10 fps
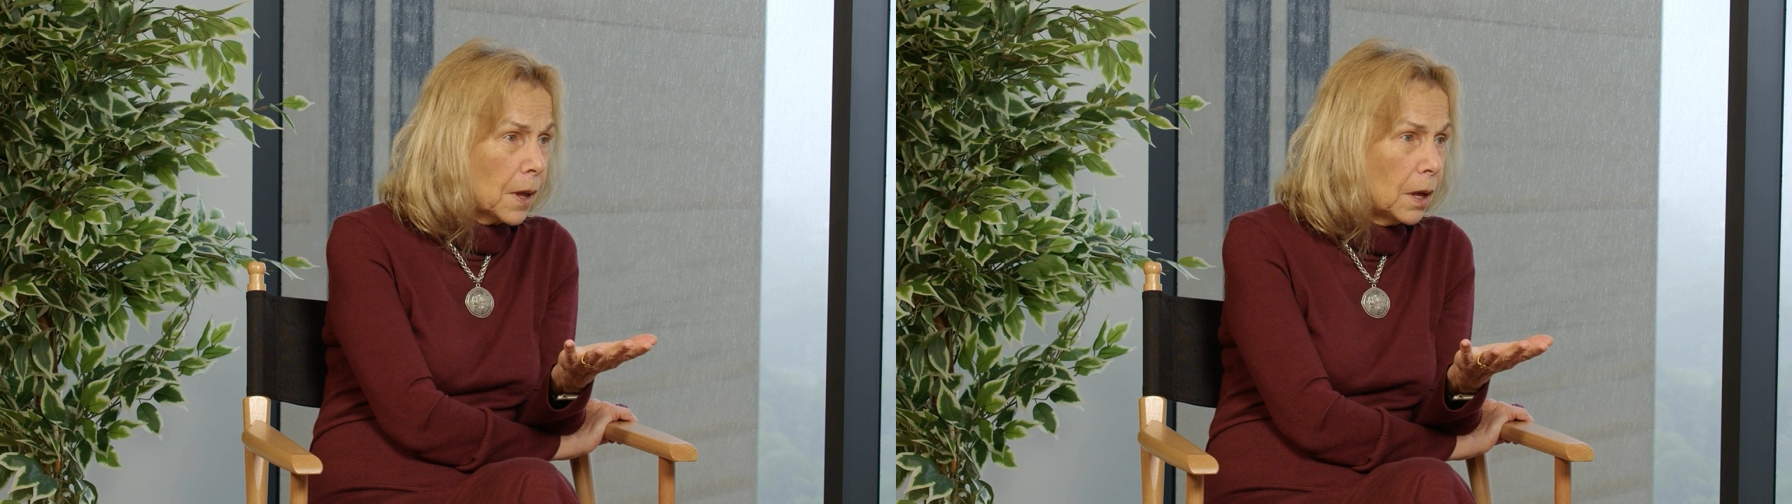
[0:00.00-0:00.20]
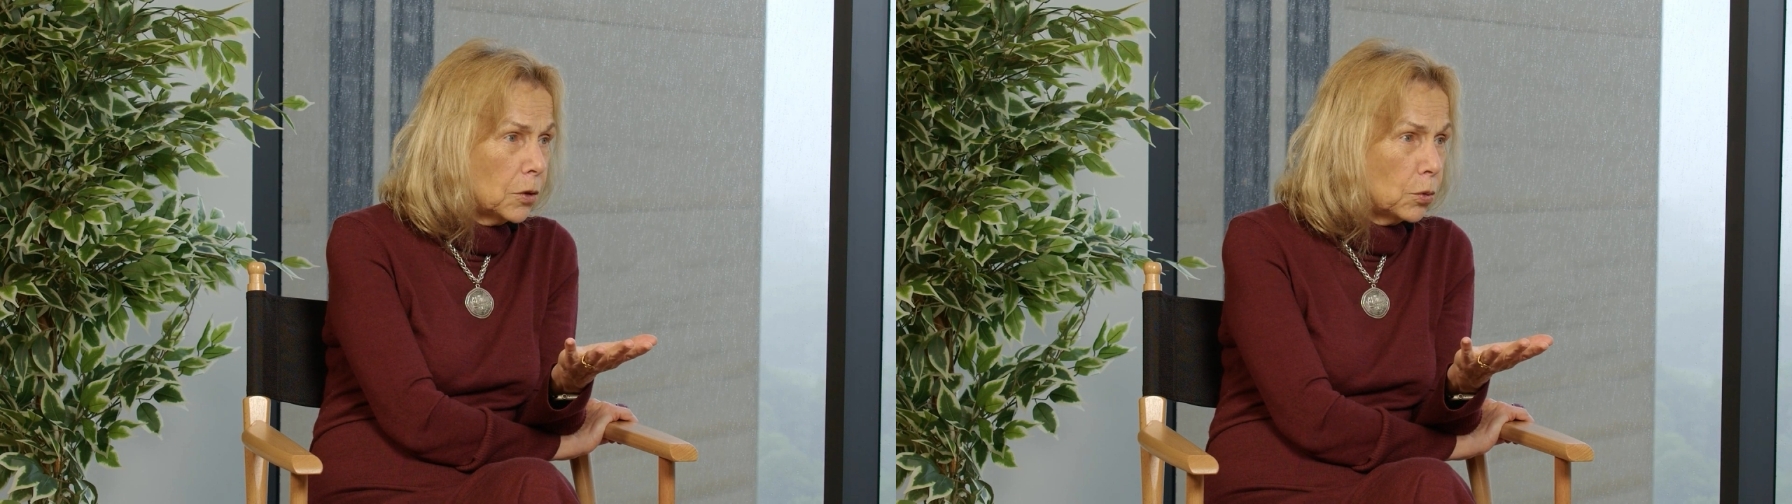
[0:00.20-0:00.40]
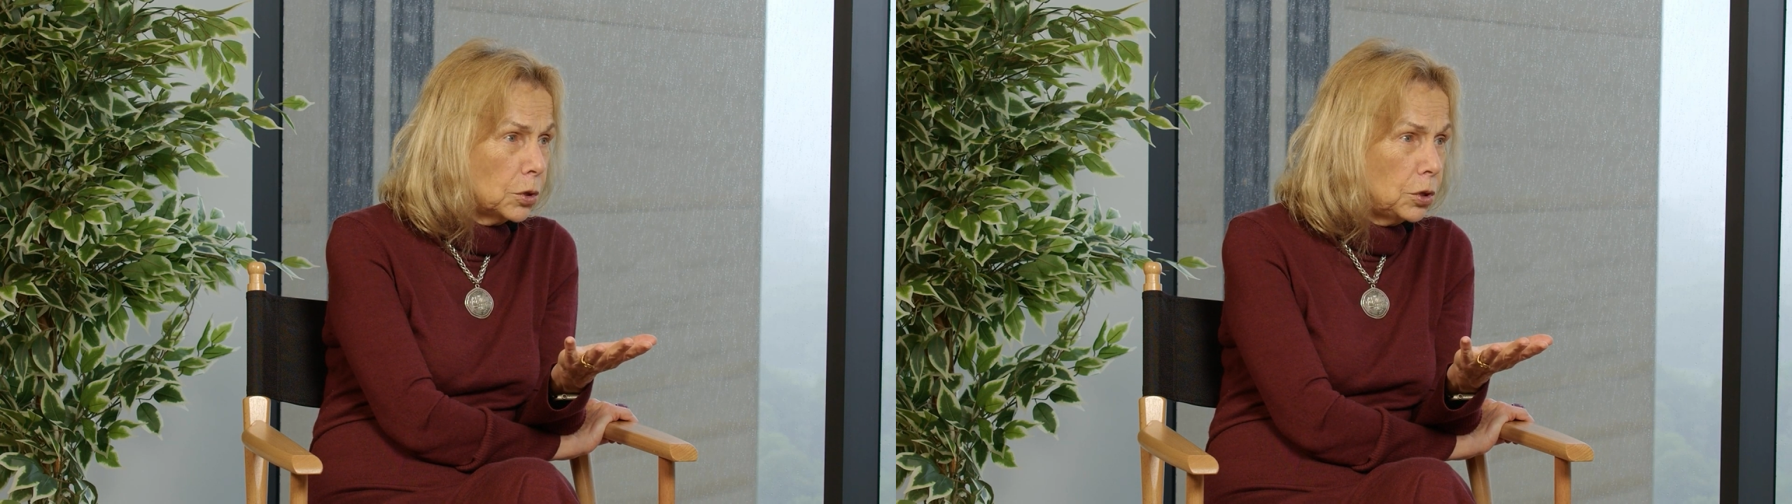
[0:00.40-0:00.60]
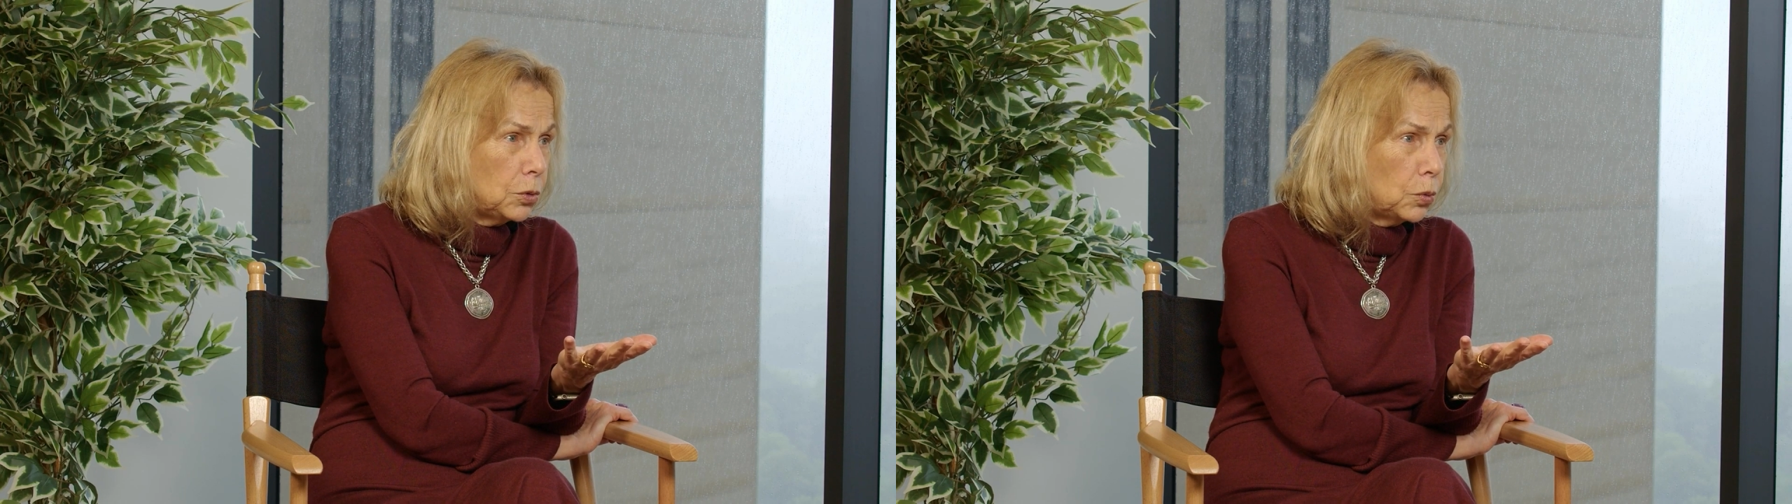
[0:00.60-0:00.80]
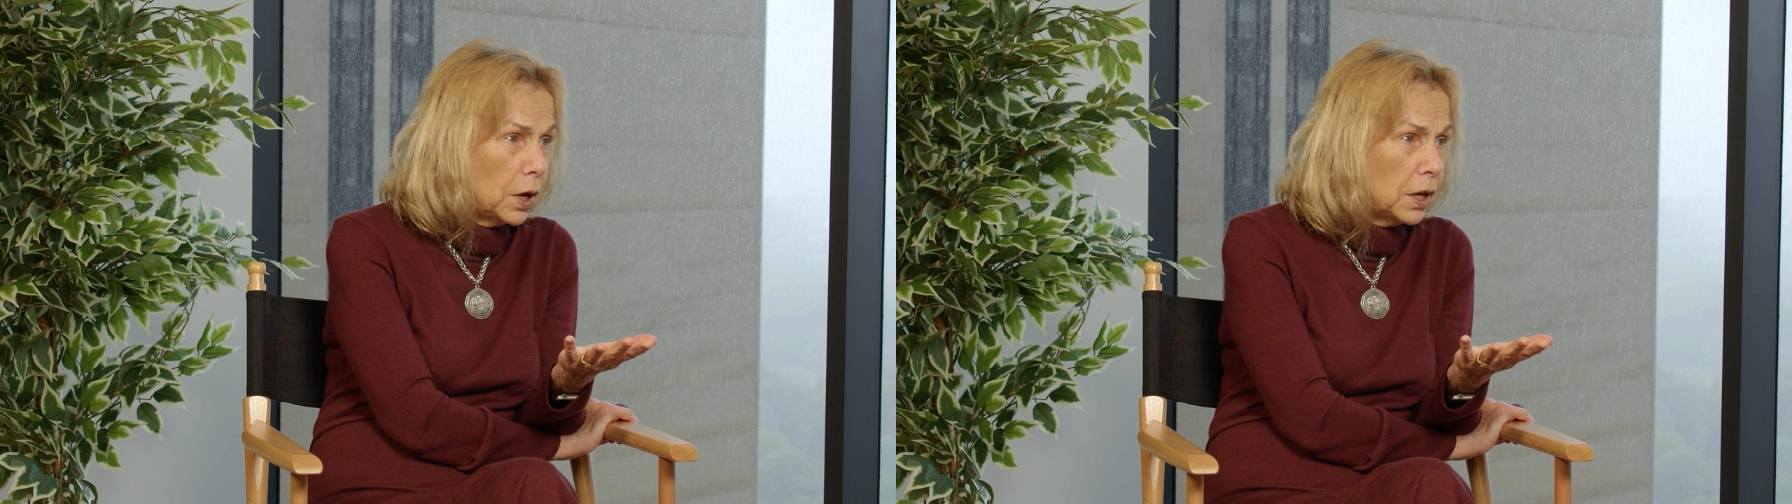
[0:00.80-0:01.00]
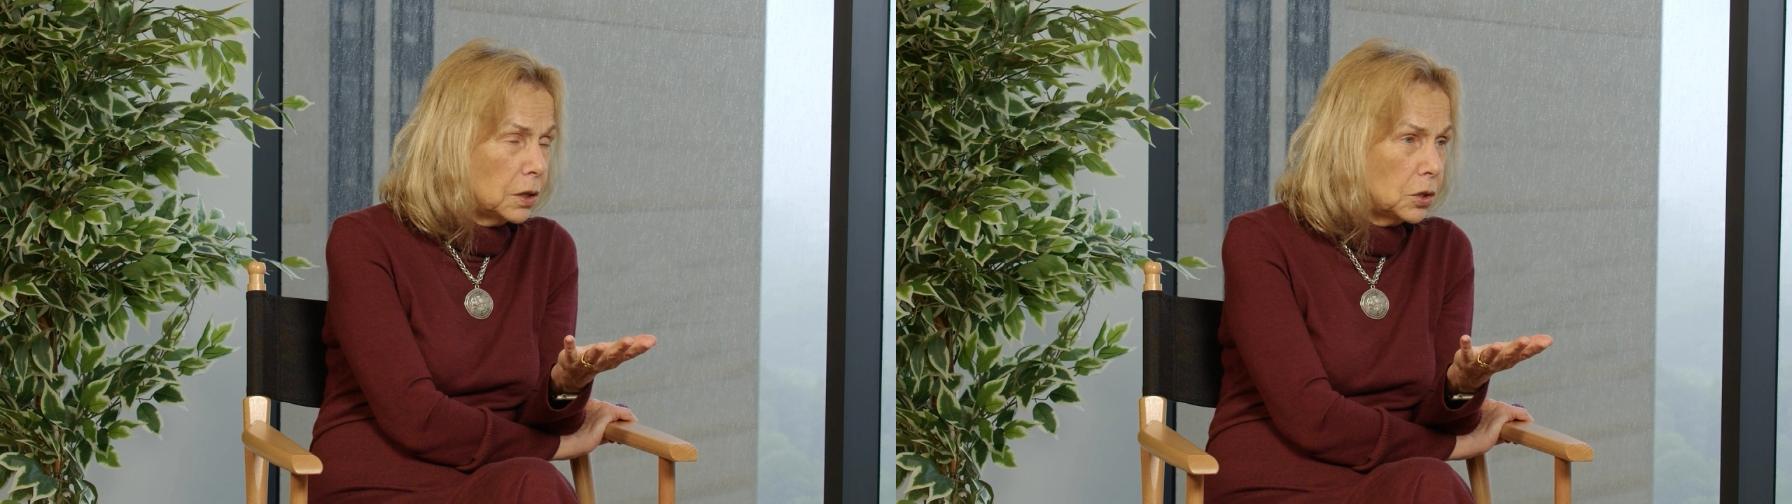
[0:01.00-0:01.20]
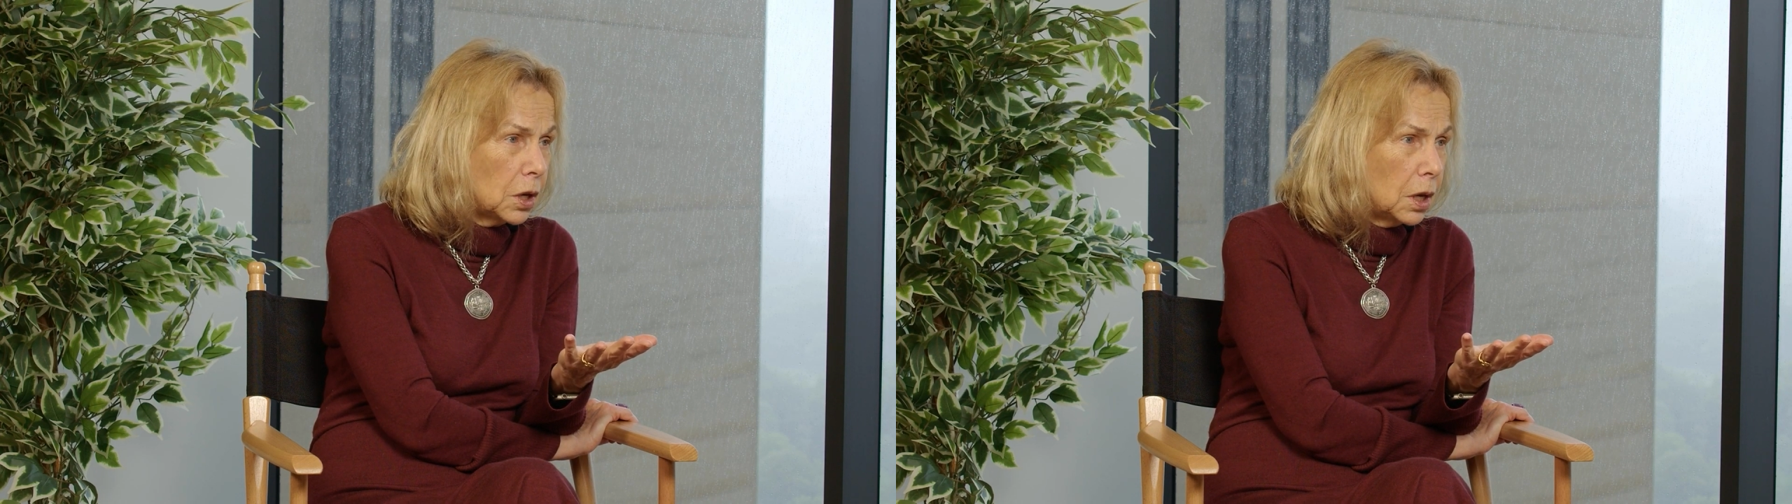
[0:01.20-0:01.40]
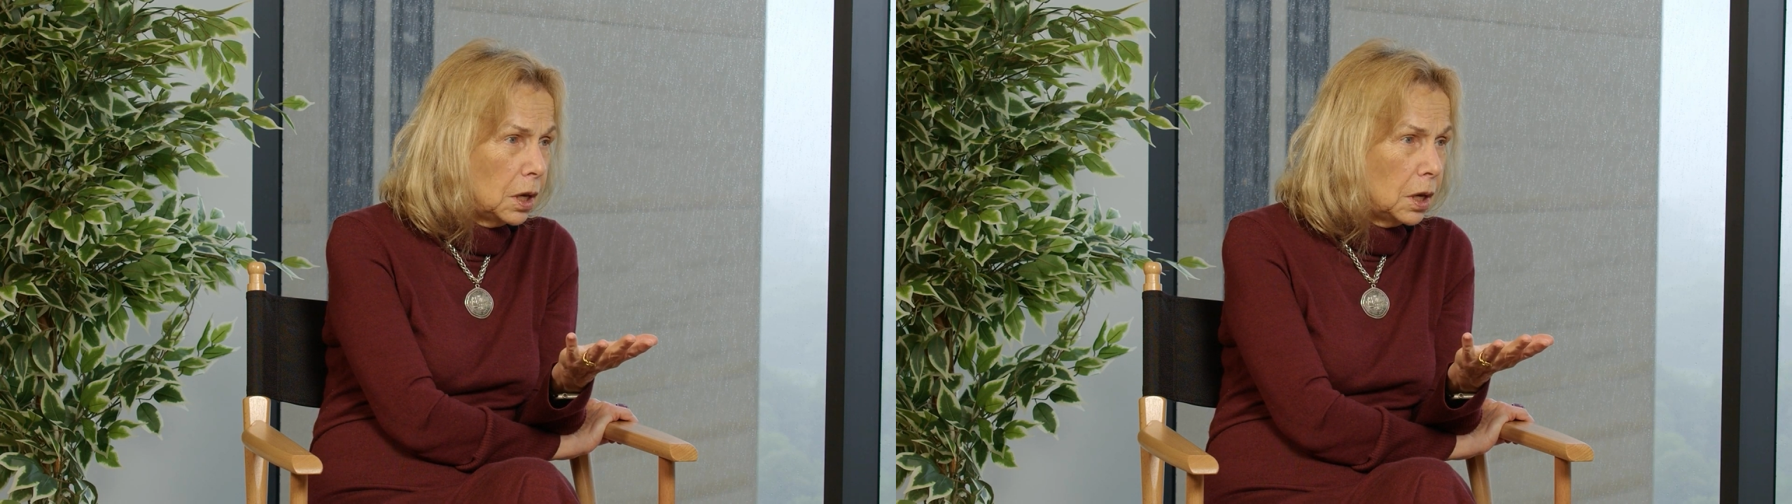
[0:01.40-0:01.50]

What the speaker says: and there were two ways